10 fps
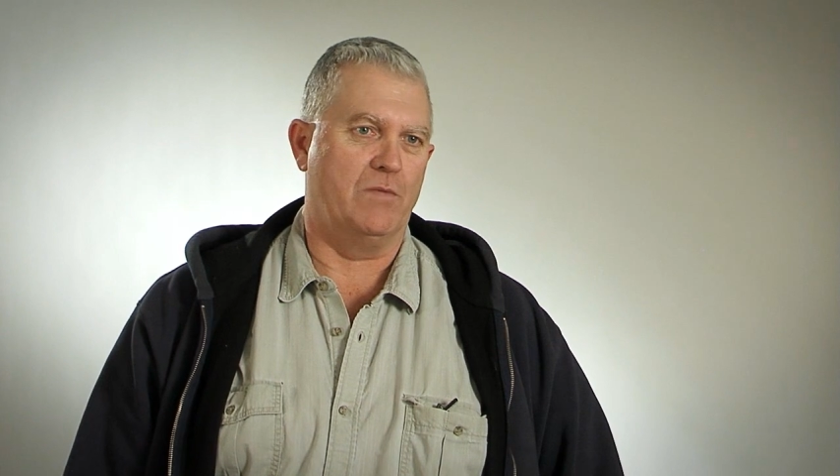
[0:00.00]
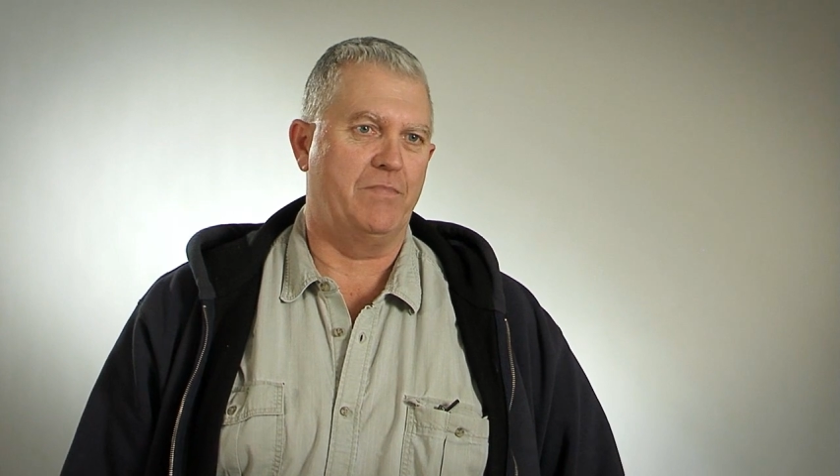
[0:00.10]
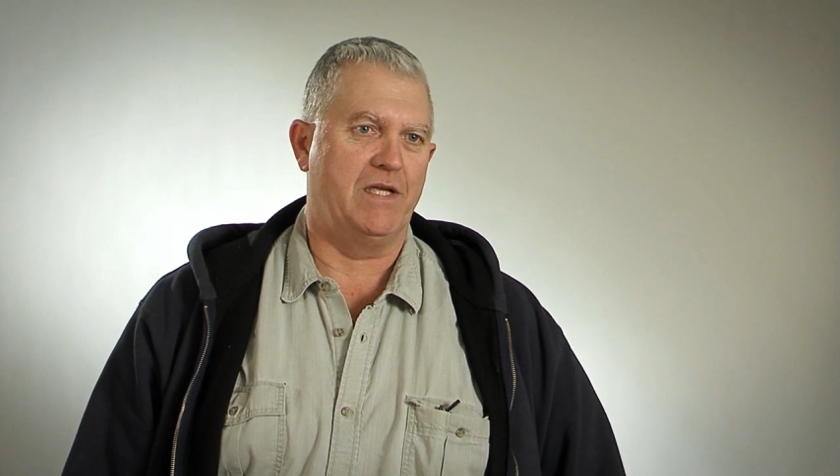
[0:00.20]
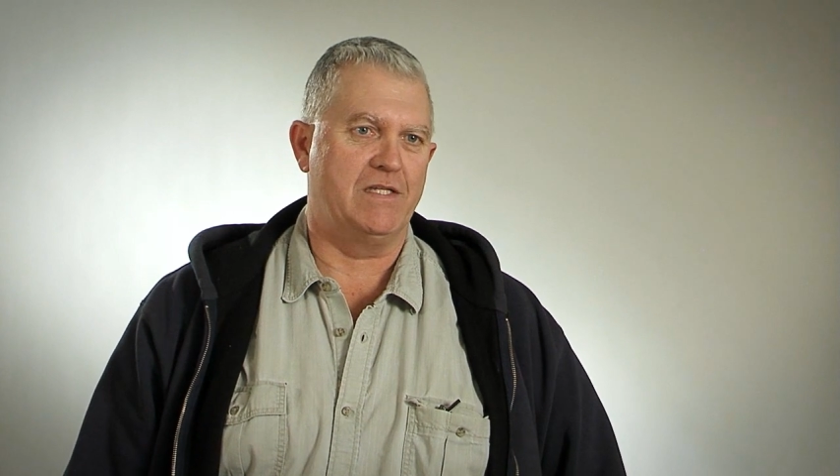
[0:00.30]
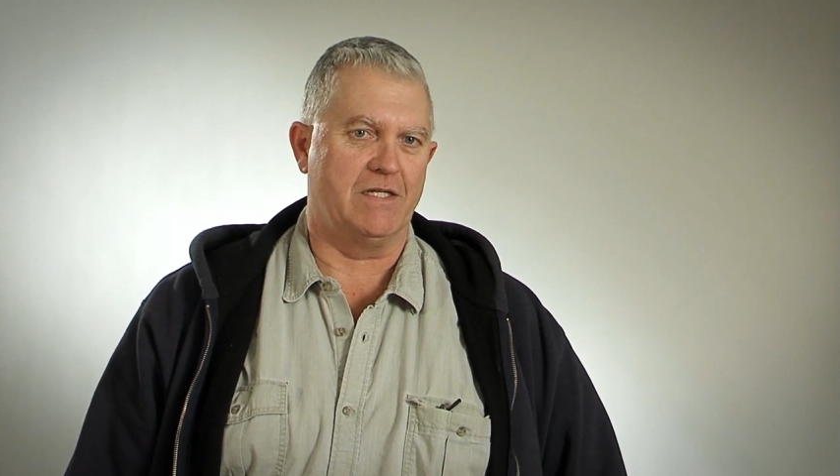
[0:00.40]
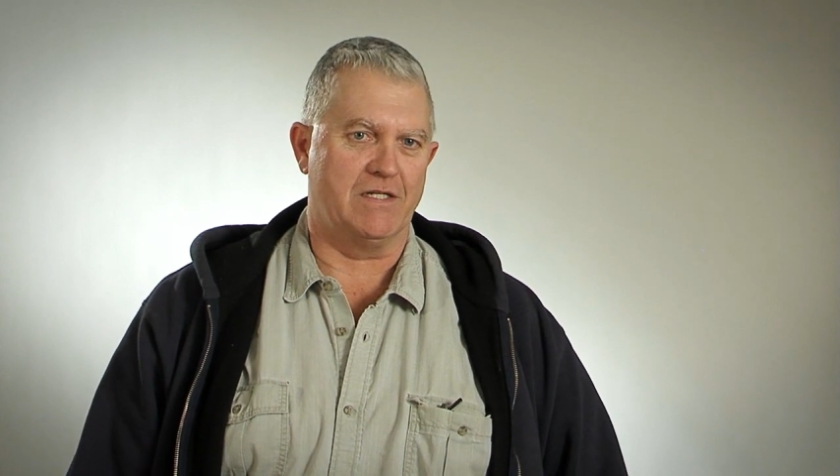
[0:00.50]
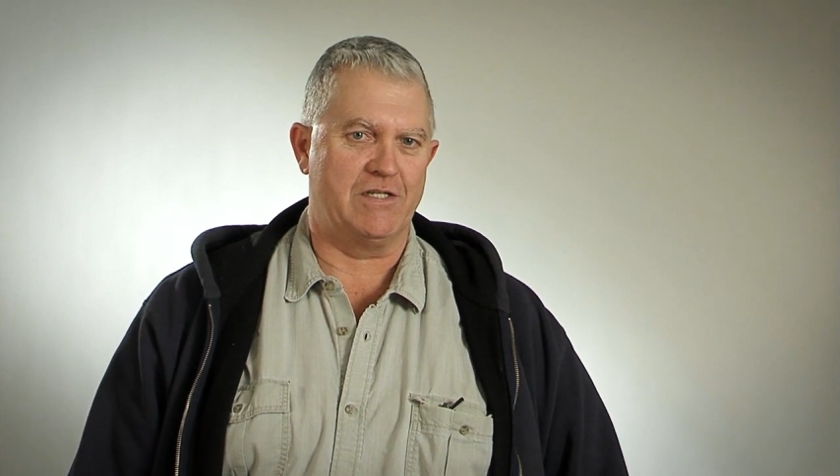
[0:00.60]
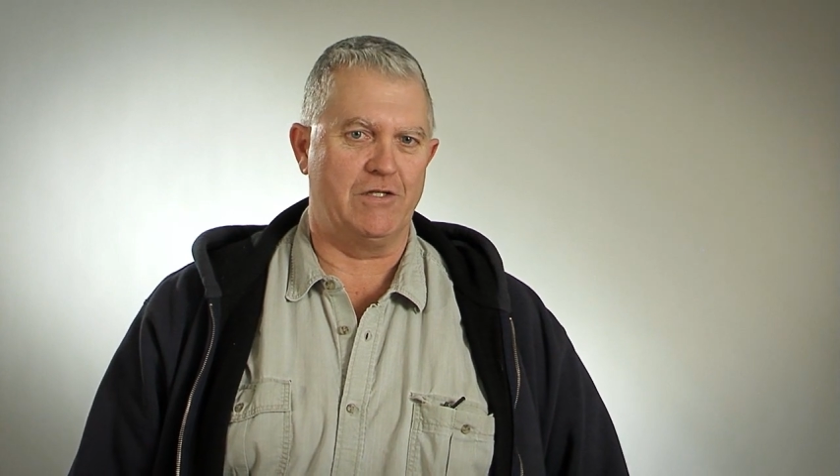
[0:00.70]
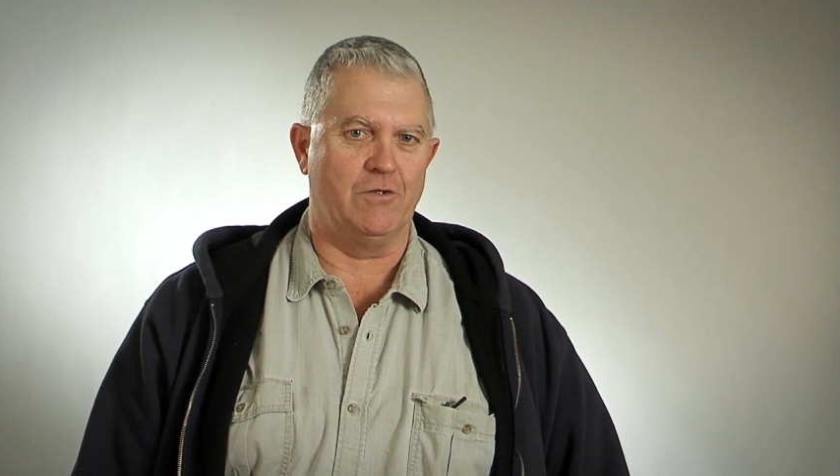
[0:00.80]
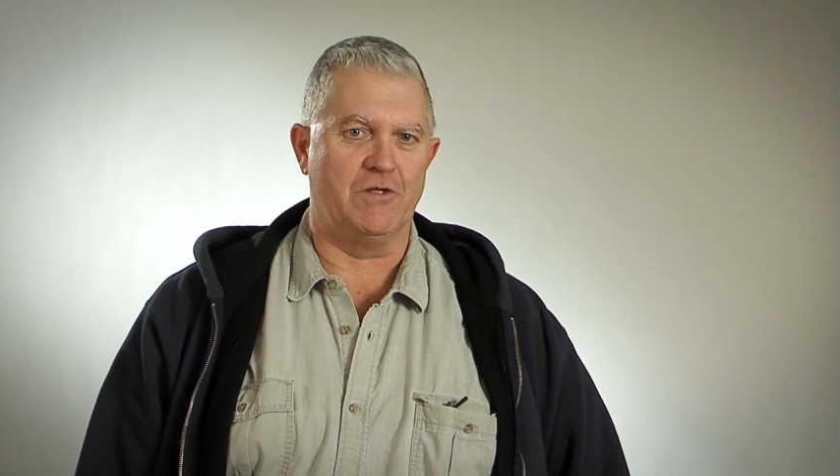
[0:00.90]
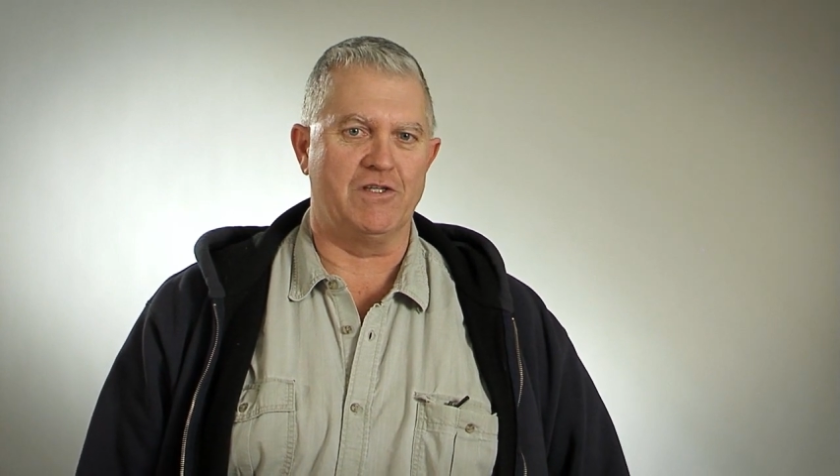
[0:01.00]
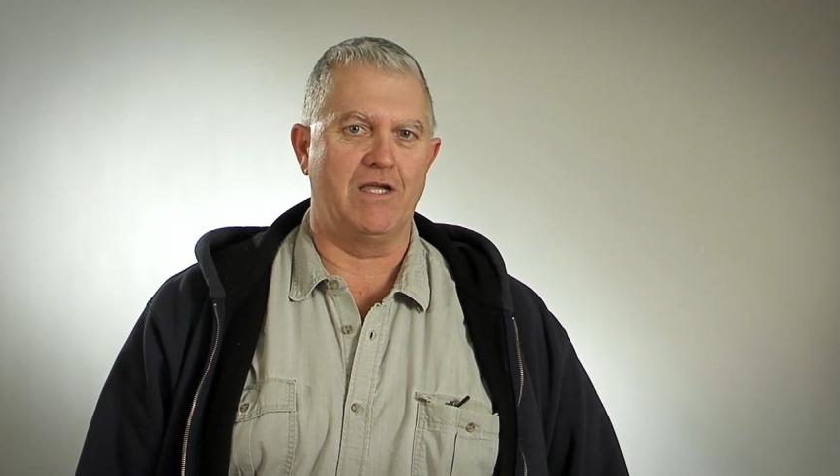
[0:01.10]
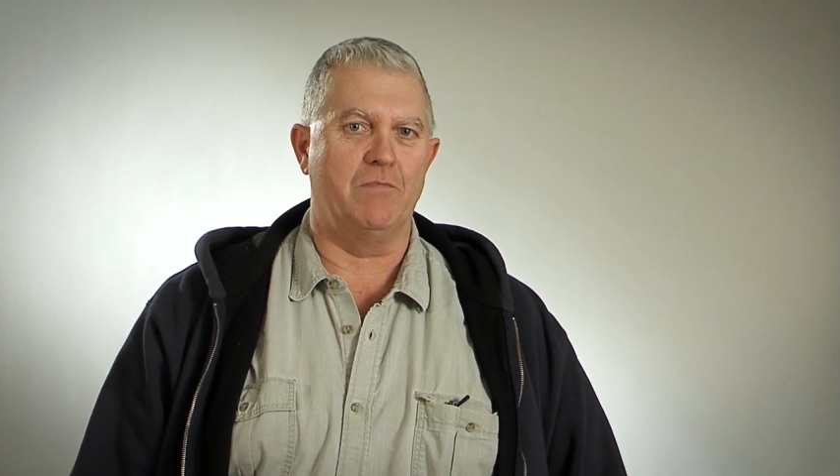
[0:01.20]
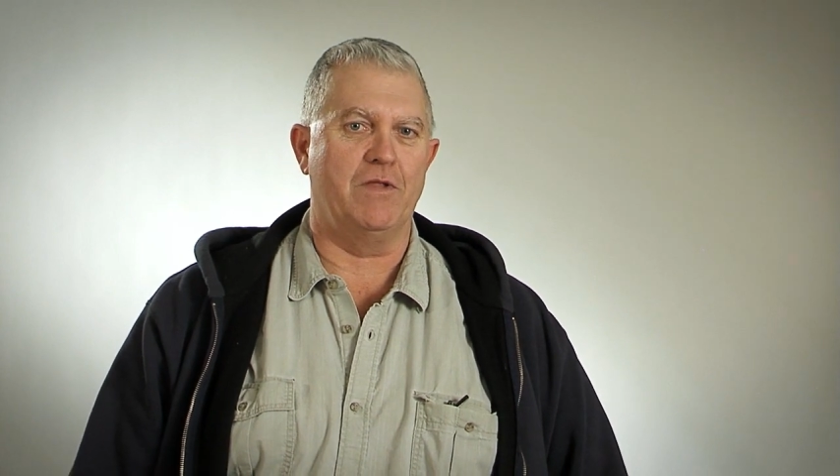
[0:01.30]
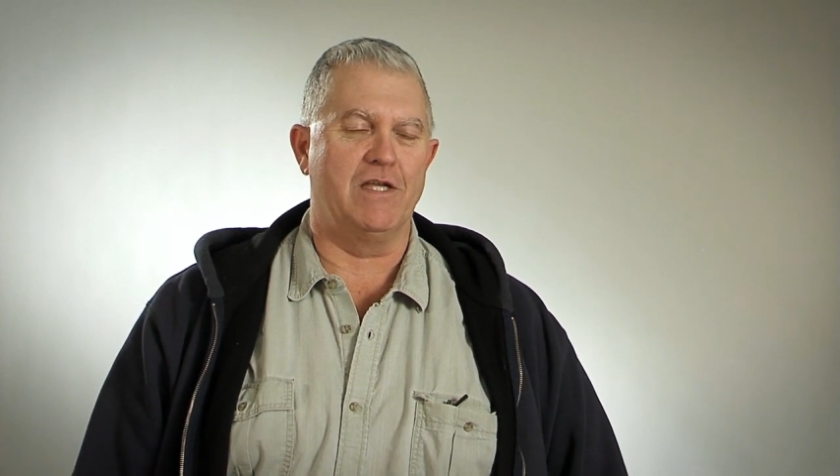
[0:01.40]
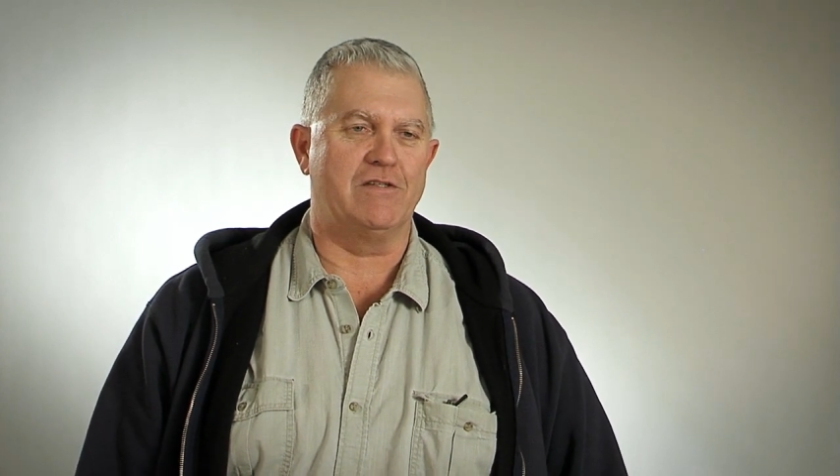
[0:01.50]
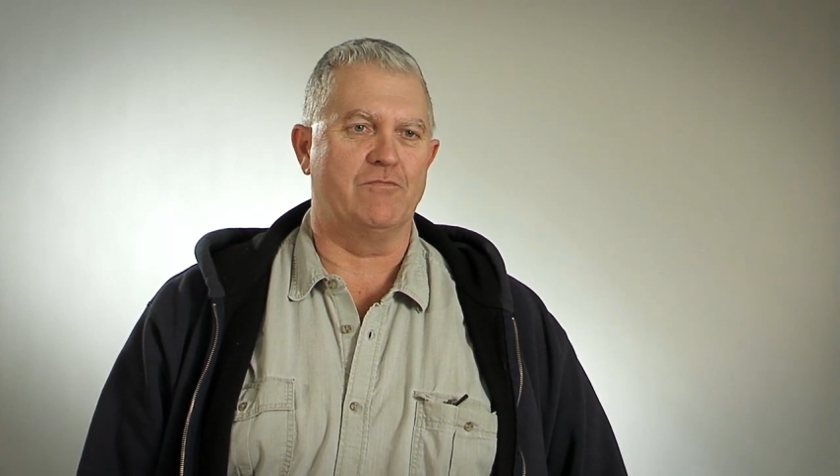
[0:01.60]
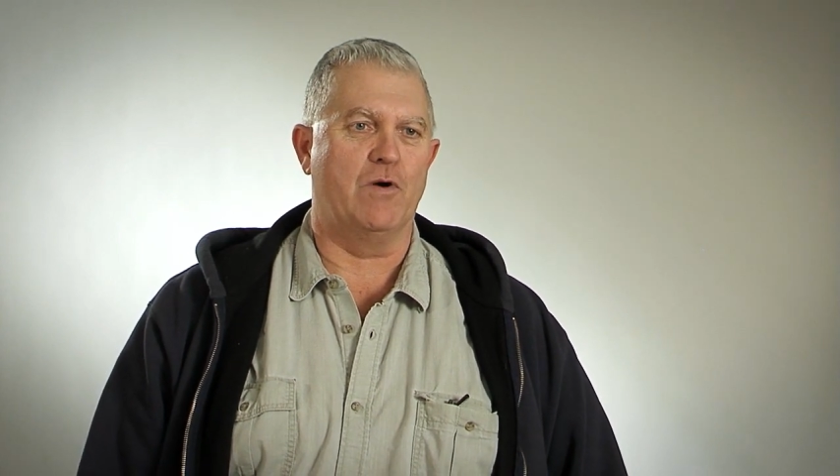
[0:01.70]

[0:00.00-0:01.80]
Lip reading: one piece that's still in the same place